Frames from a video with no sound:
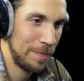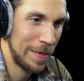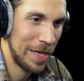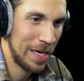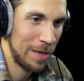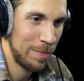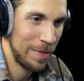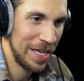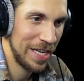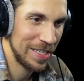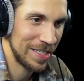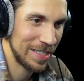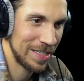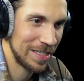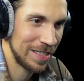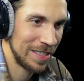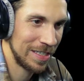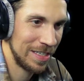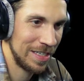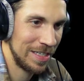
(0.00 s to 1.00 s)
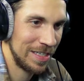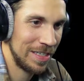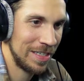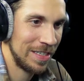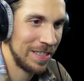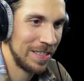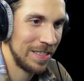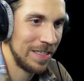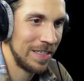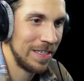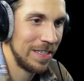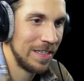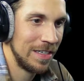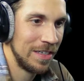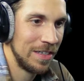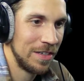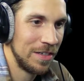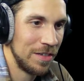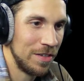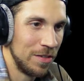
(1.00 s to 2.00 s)
made a mess?
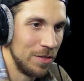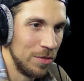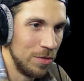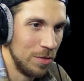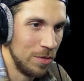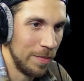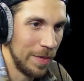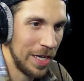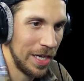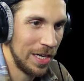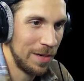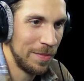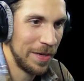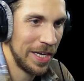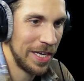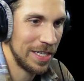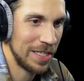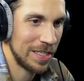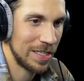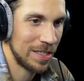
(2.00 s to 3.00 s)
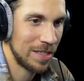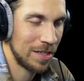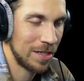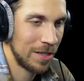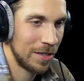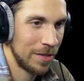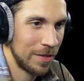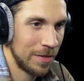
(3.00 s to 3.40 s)
Who made a mess?